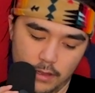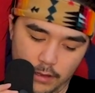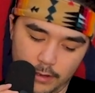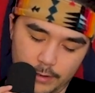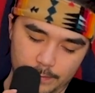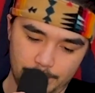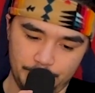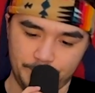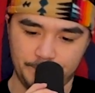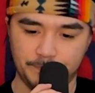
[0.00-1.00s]
And
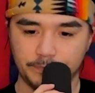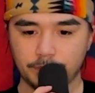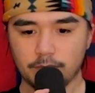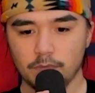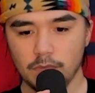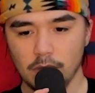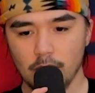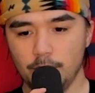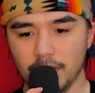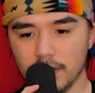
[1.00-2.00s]

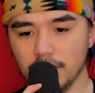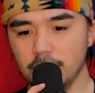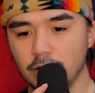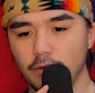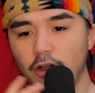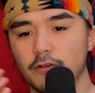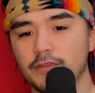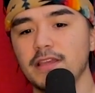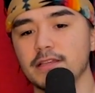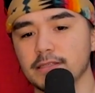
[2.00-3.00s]
but, you know,
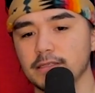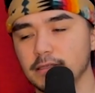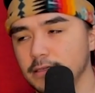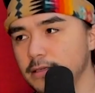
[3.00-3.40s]
RVs.